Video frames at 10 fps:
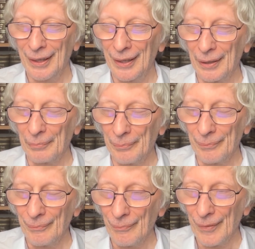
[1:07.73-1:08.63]

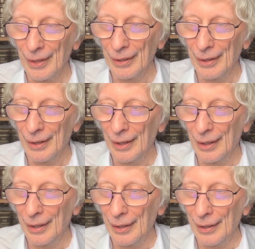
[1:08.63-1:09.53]
Um,
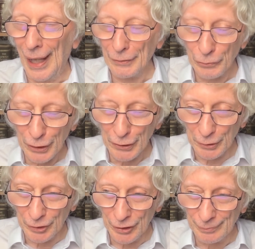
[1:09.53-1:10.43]
at
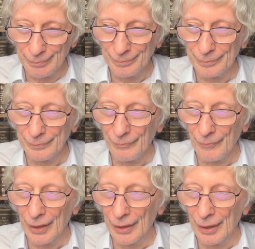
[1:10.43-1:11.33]
root,
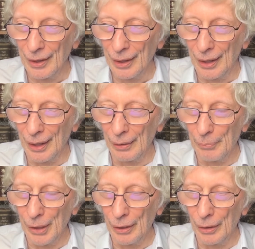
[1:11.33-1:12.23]

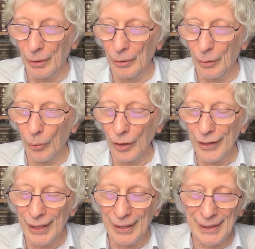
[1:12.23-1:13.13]
um, all
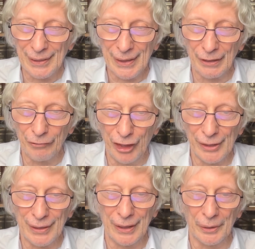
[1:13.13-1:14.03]
the existing
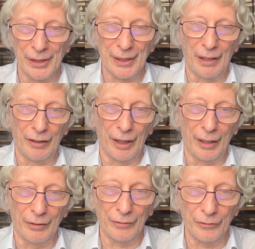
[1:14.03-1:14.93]
field theories are,
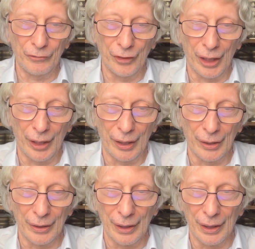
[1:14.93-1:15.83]
are,
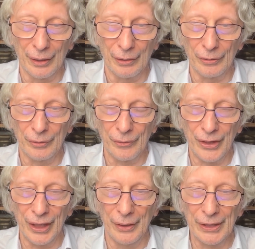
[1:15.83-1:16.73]
are uh,
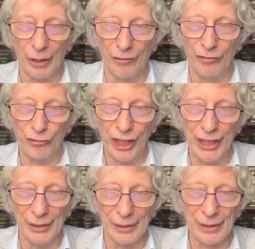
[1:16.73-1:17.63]
theories of
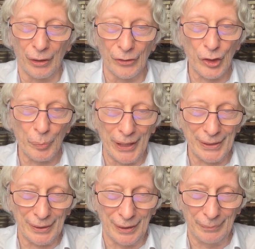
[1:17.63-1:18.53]
fields on
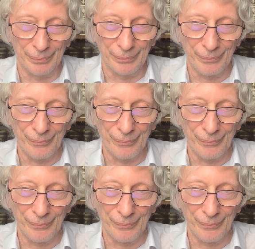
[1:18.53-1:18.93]
space-time,